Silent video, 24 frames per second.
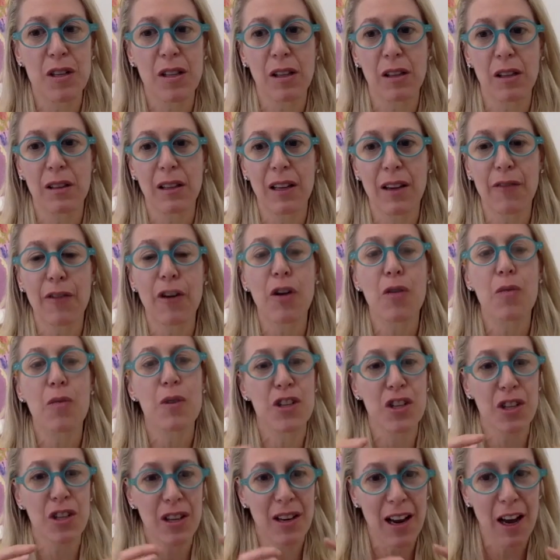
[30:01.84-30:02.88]
to the liver,
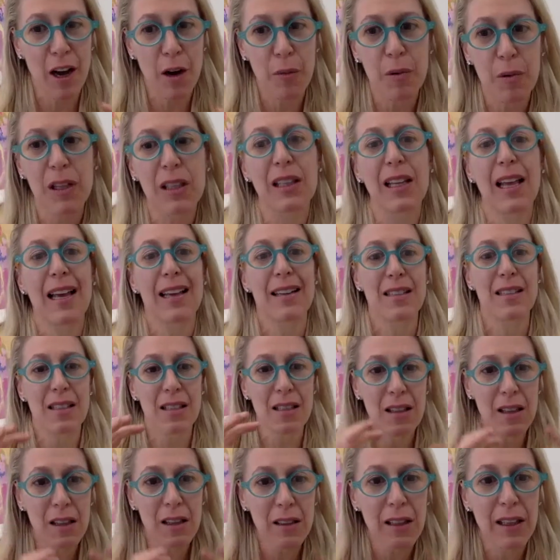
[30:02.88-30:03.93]
which can help
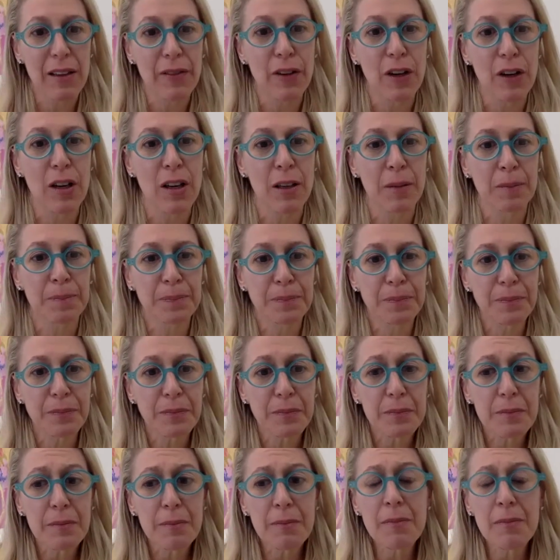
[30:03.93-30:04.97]
cleanse the liver.
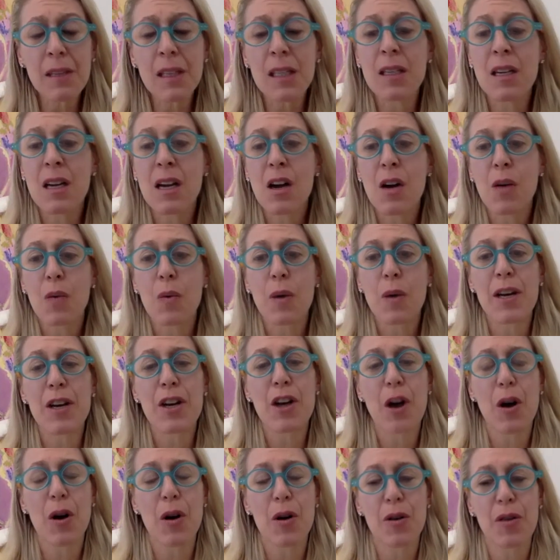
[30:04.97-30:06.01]
We
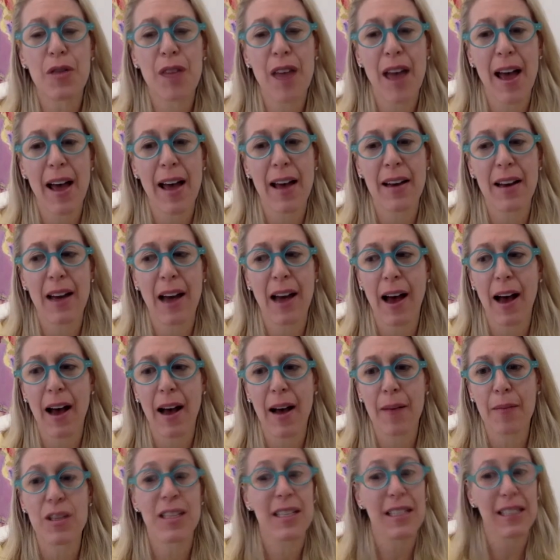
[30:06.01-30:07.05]
know that um,
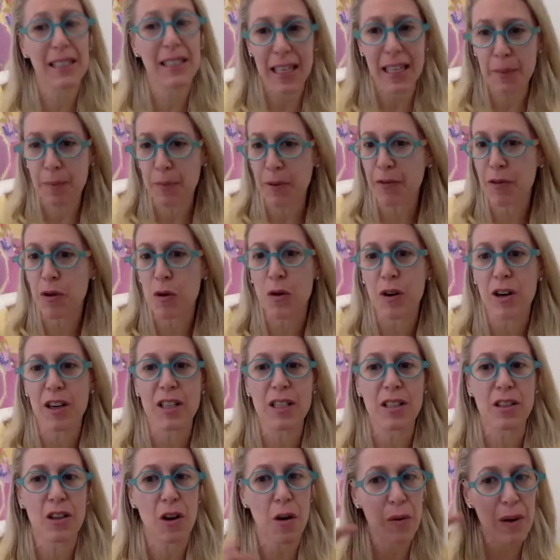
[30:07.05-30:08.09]
sleep, of
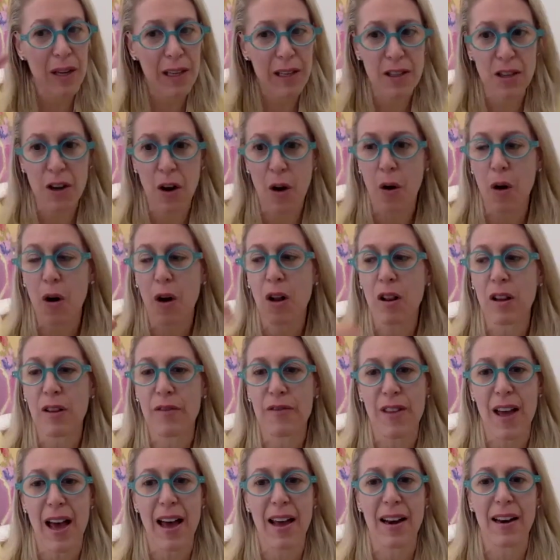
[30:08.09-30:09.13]
course, going to all
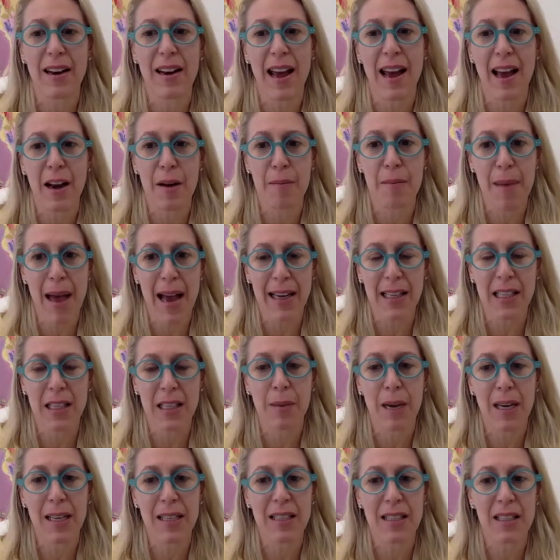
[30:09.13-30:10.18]
of that and how to
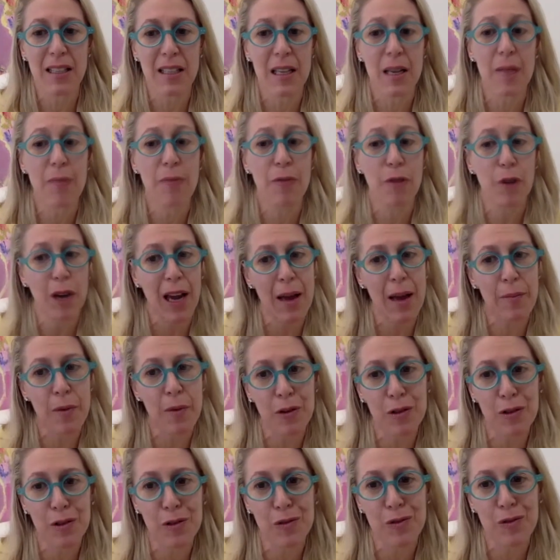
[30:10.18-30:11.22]
maximize sleep for
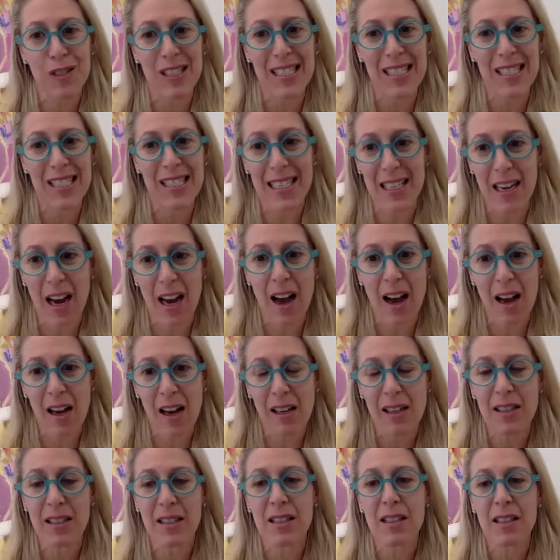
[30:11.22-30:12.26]
chemical
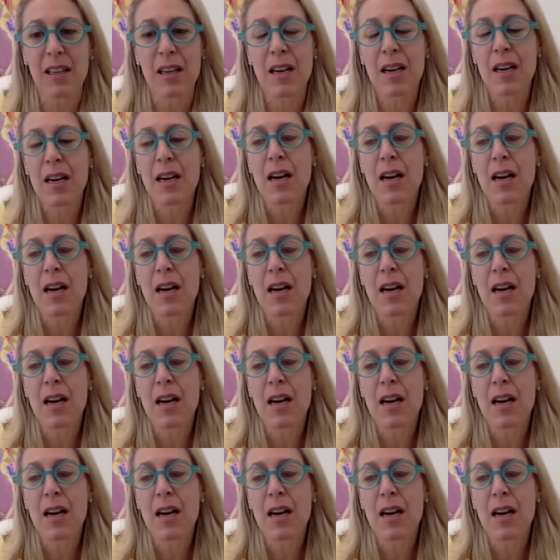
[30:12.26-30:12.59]
detox.